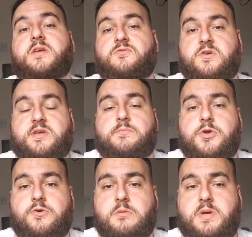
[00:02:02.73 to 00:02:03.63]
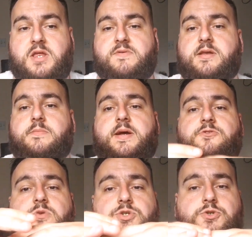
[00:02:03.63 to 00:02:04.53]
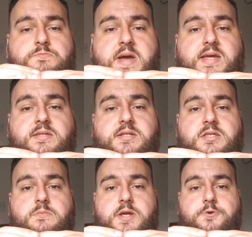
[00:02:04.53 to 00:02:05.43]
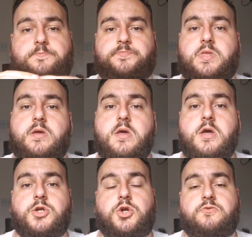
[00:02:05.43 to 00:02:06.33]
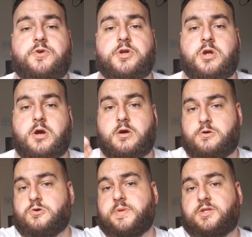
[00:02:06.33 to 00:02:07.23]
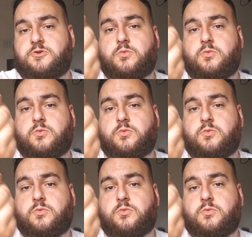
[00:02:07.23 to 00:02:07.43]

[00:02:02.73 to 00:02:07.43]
say, for example, you're on a mini roundabout, so it's just painted in the middle. You've got a car coming